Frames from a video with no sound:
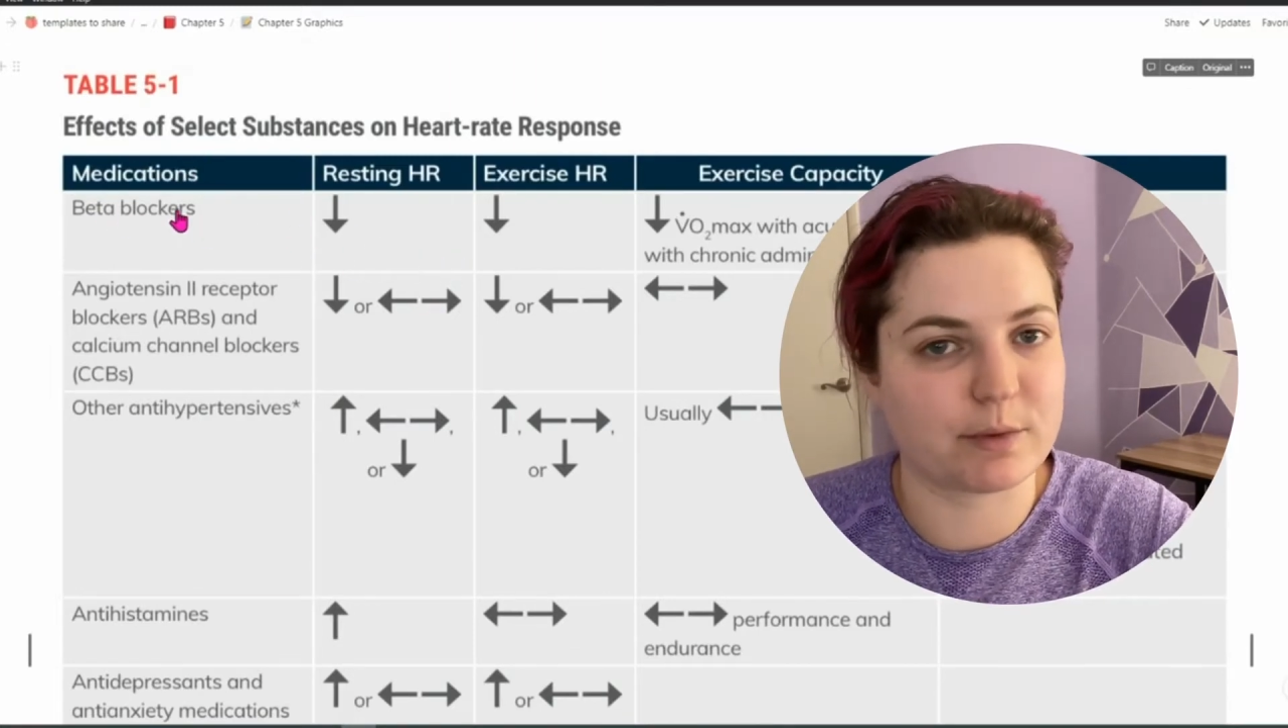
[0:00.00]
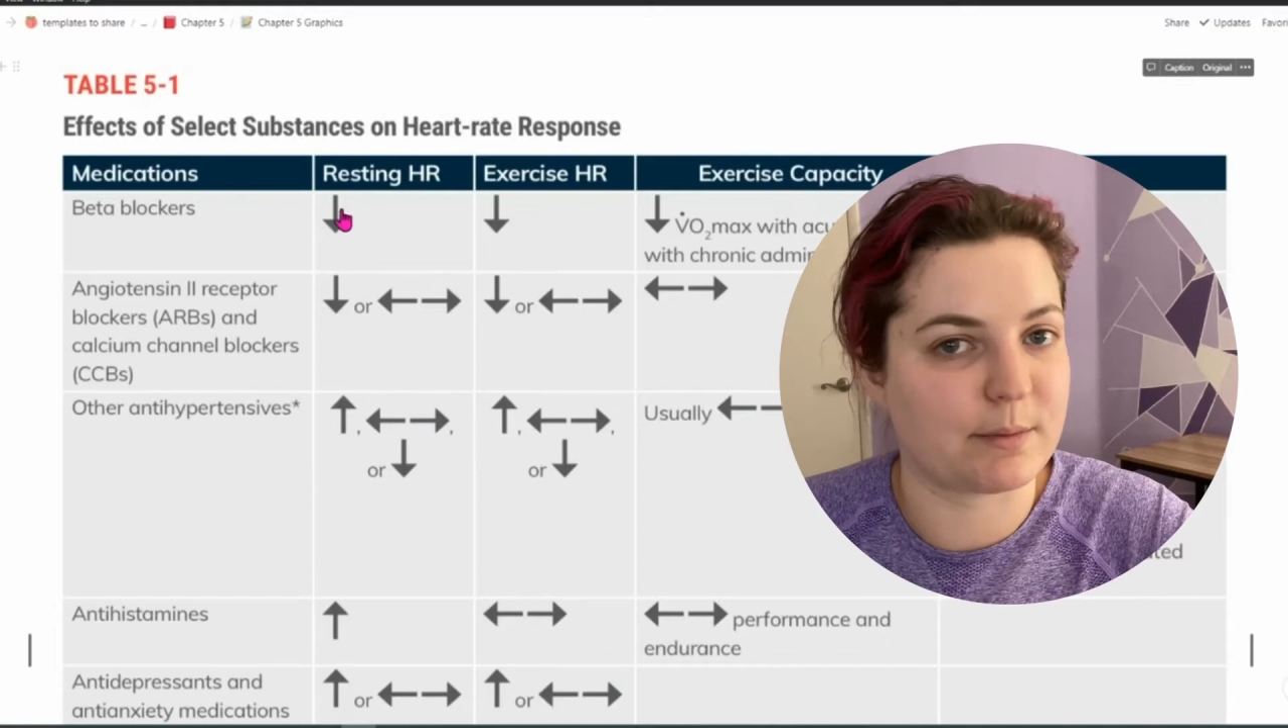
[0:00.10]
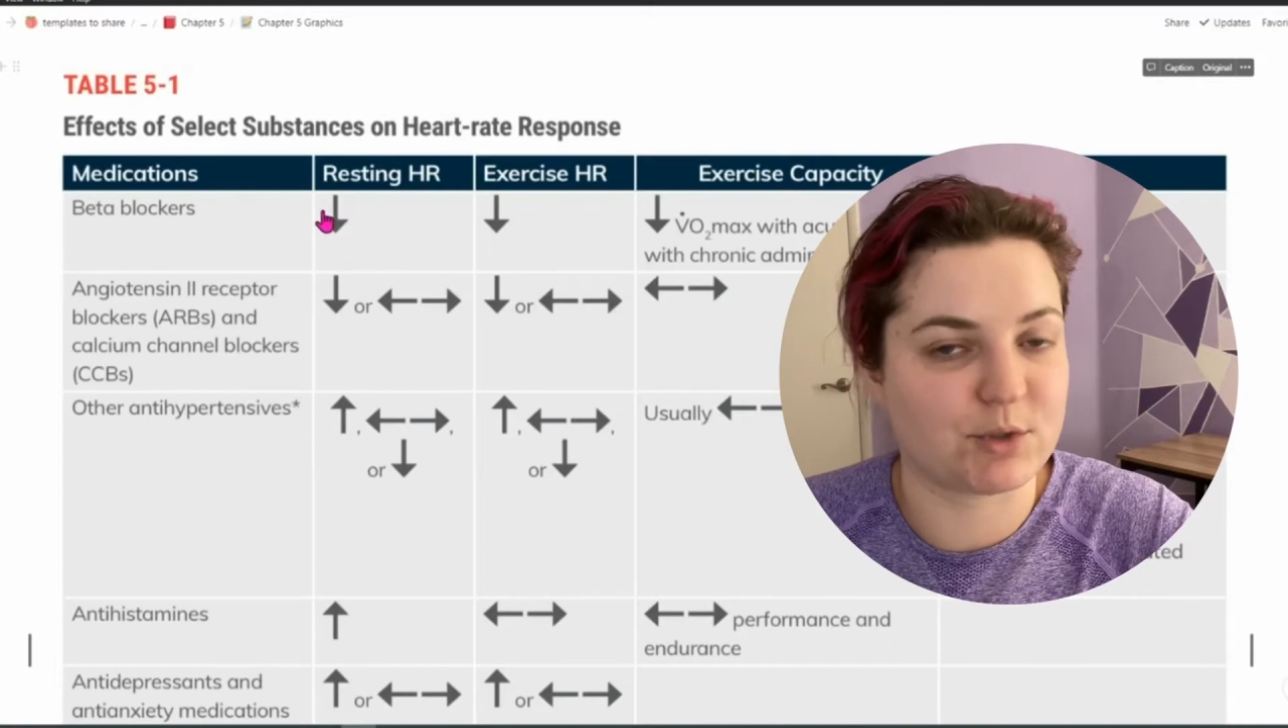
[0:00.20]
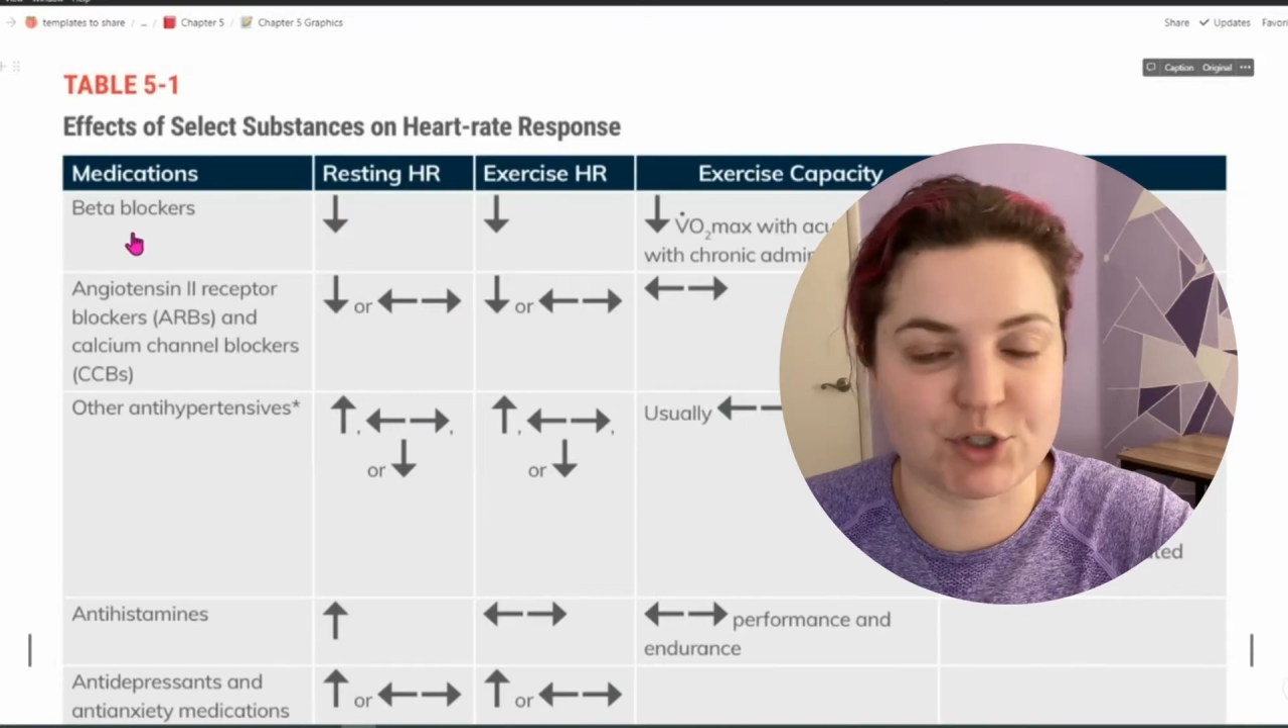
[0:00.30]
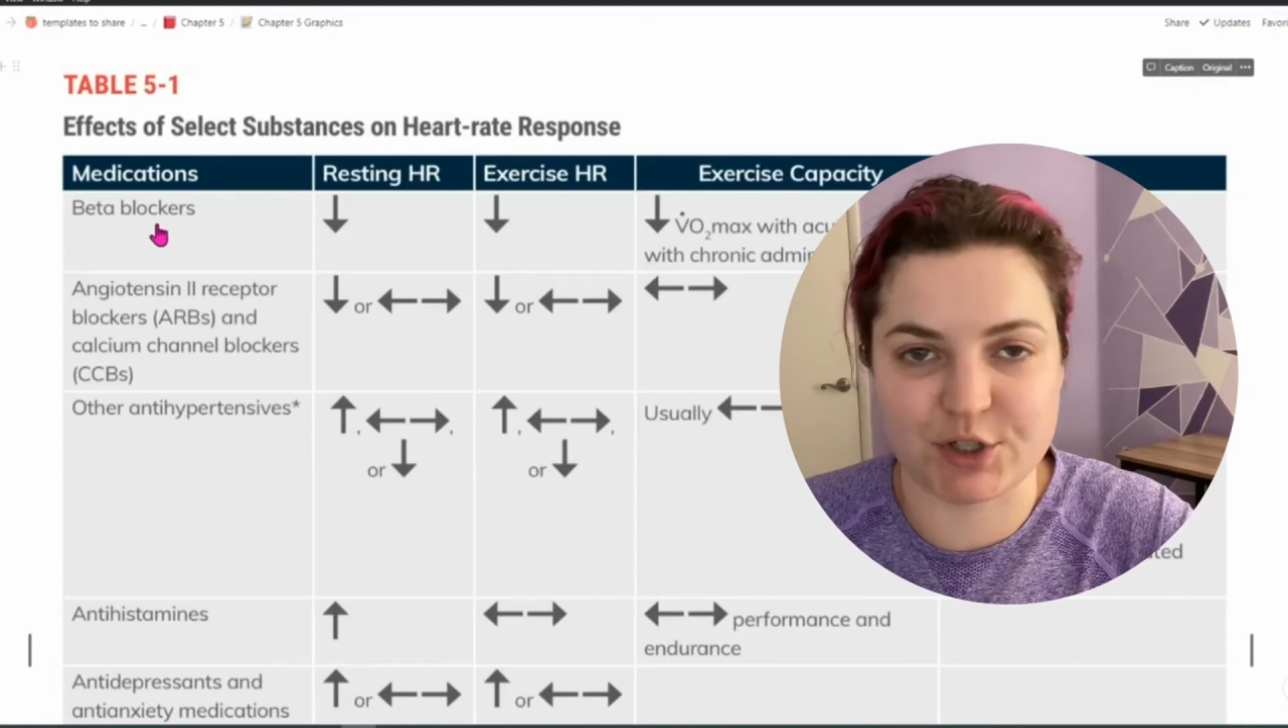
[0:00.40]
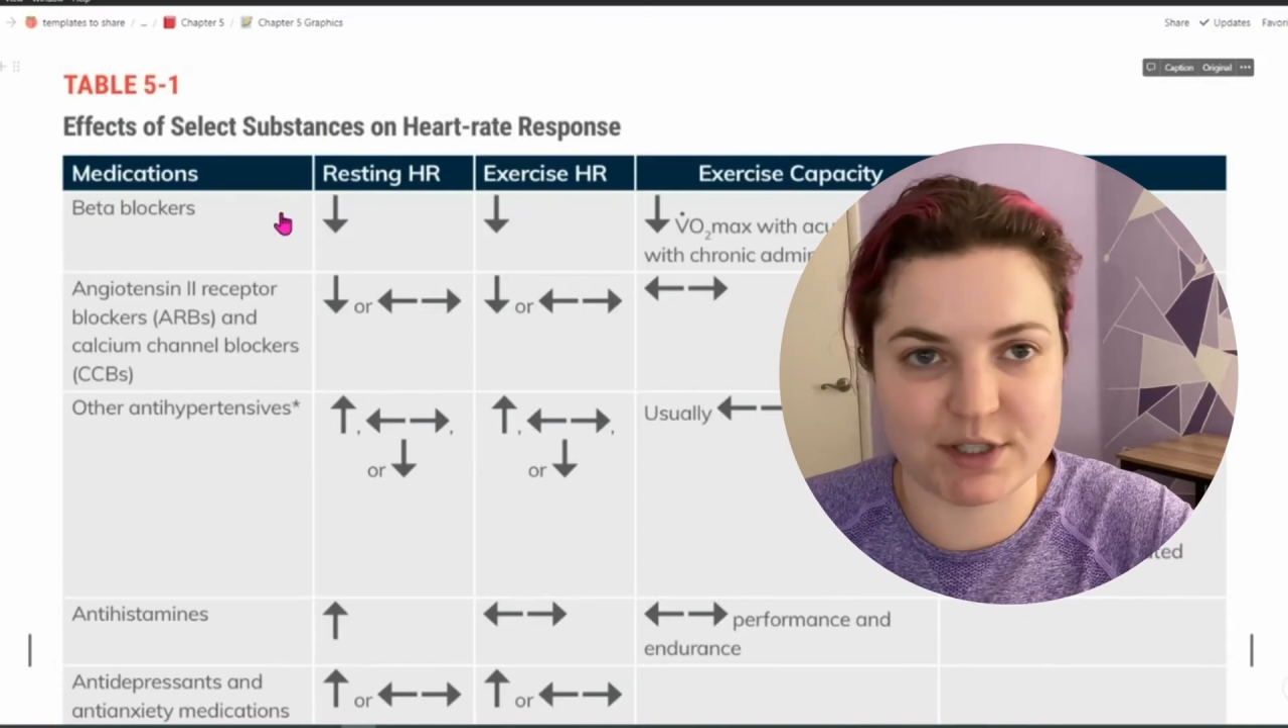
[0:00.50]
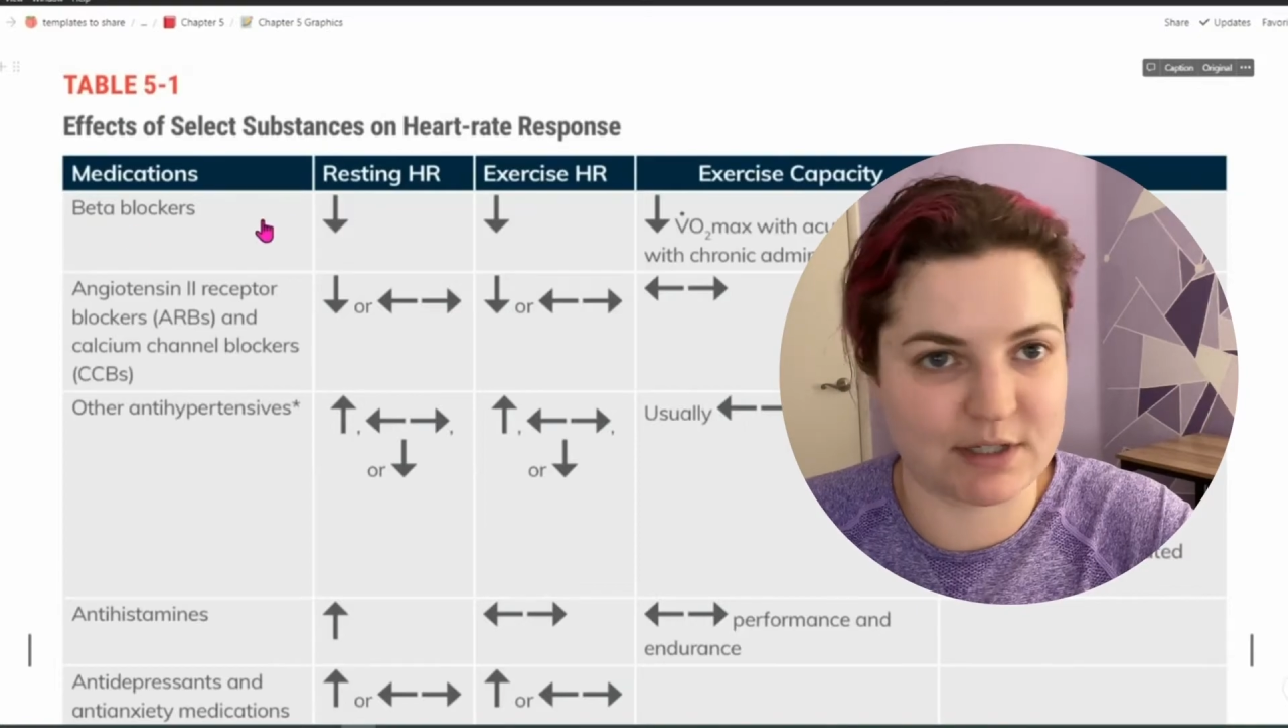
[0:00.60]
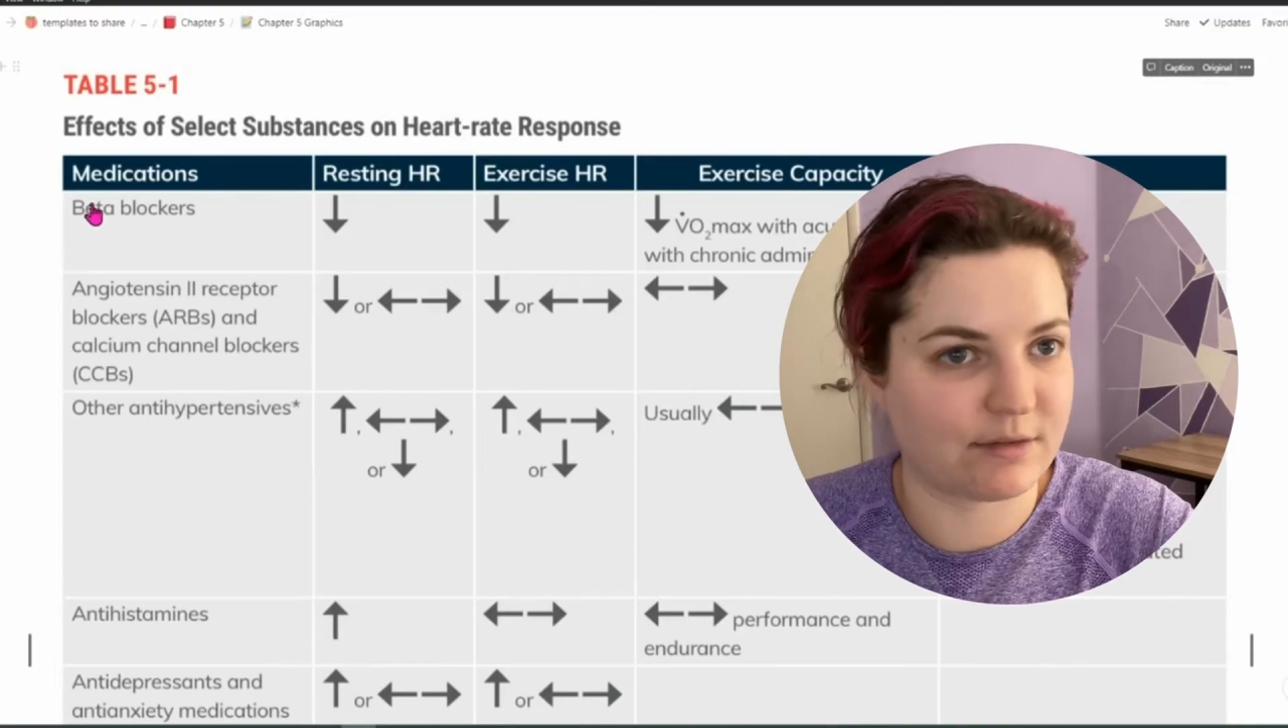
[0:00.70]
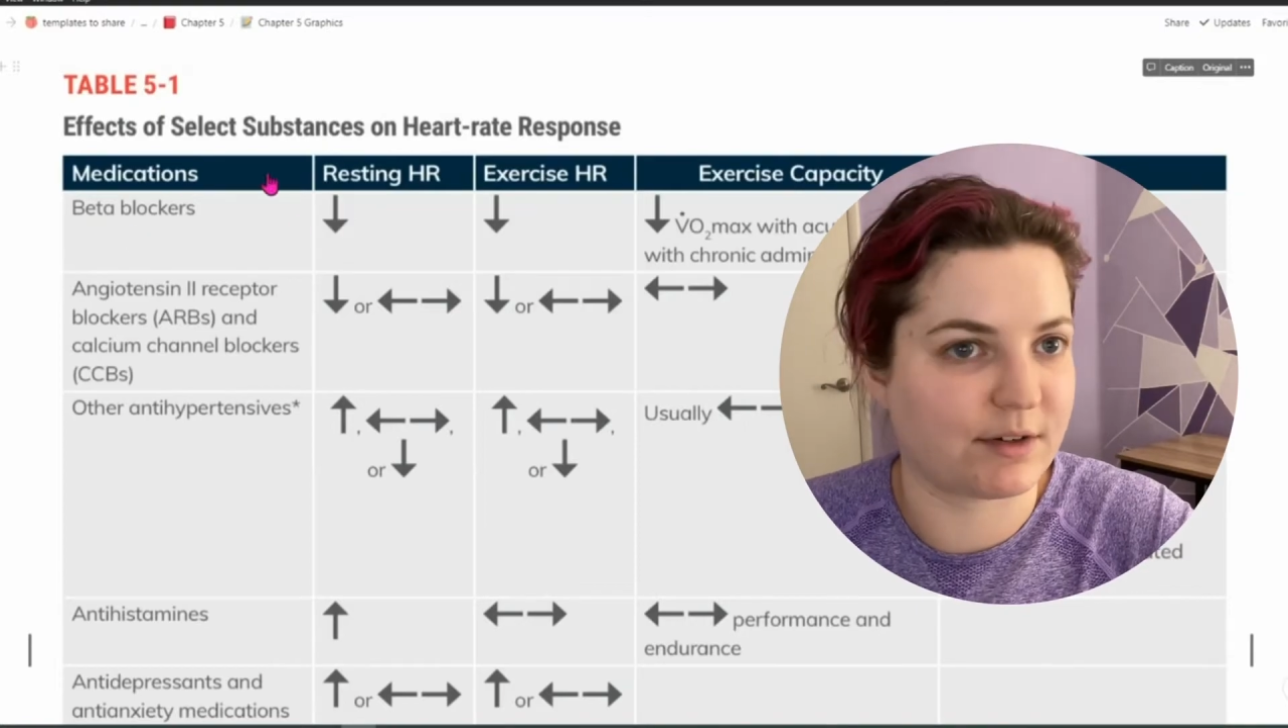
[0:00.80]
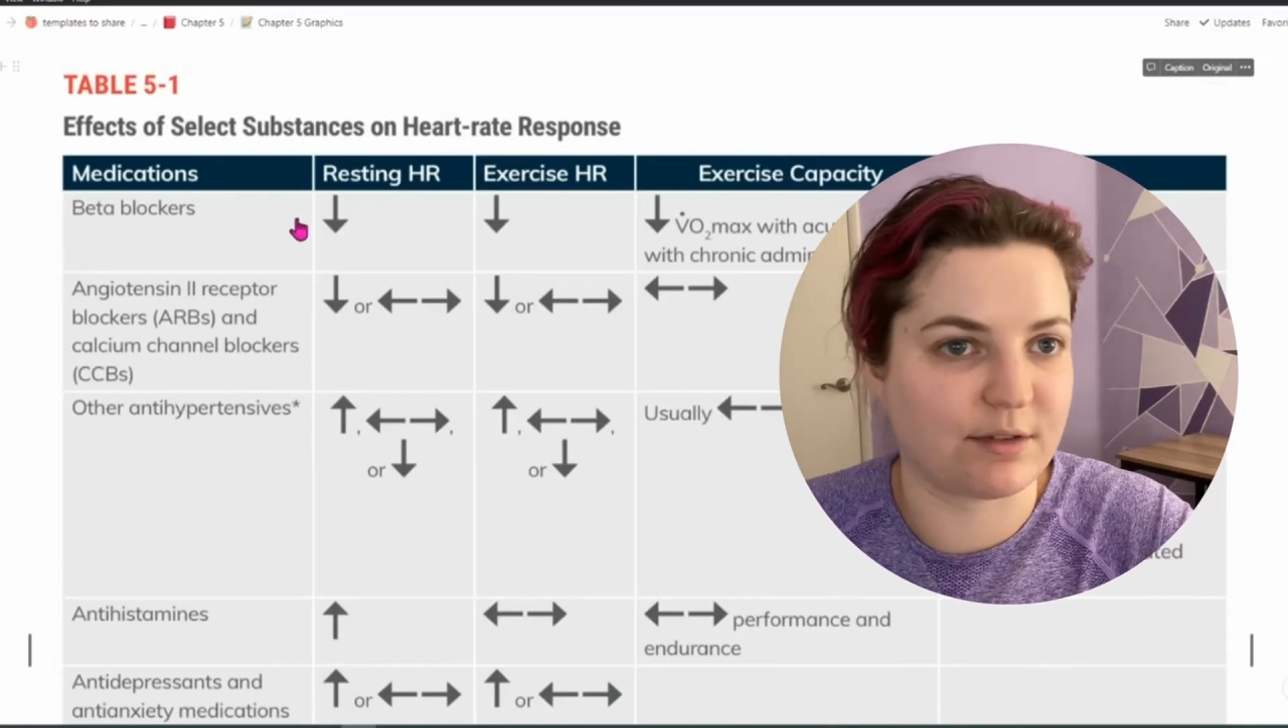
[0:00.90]
but I'm sure it's
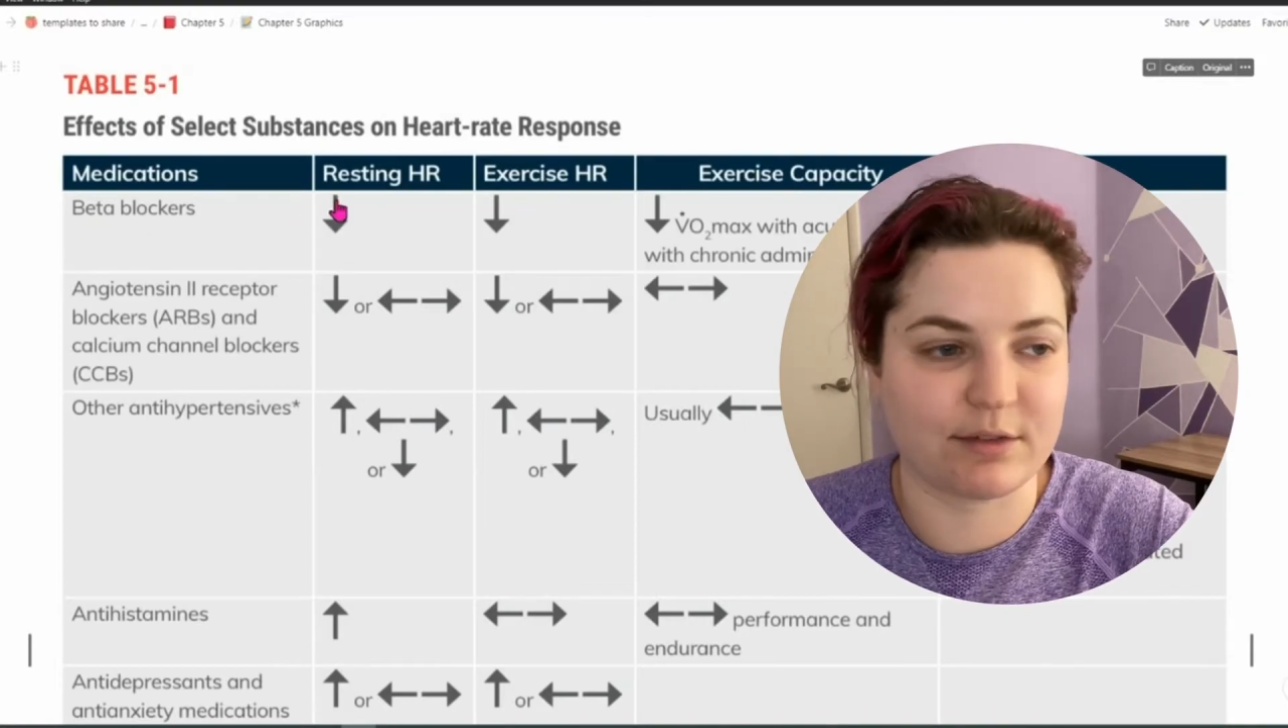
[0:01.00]
different